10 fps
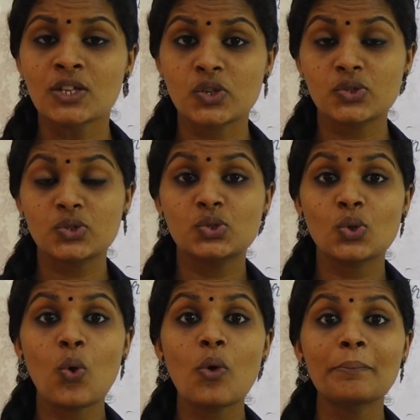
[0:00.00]

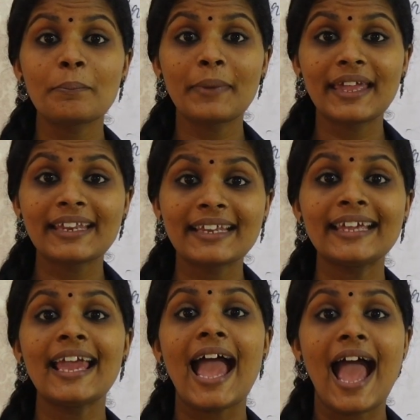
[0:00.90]
So
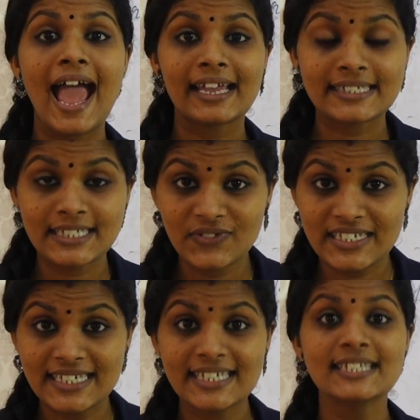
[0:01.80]
many
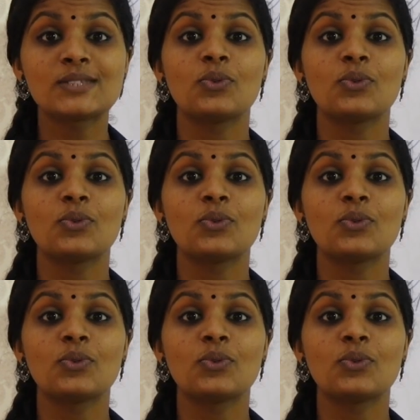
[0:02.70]
activities